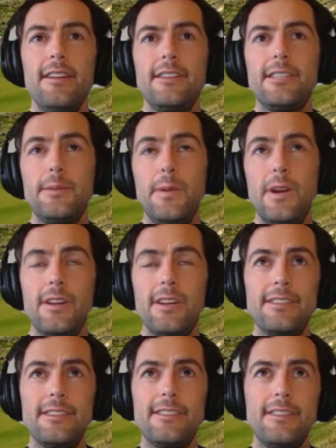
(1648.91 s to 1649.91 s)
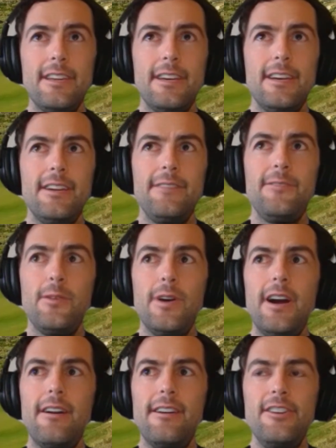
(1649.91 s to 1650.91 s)
to be honest, if you
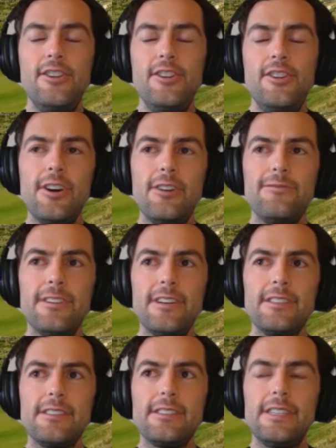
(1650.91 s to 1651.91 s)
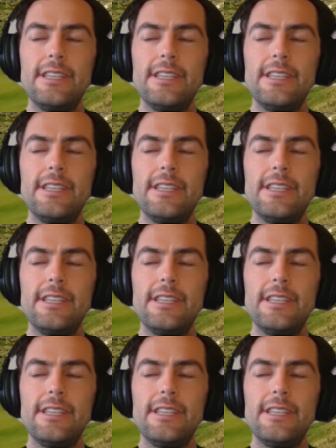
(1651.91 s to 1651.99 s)
are a new golfer,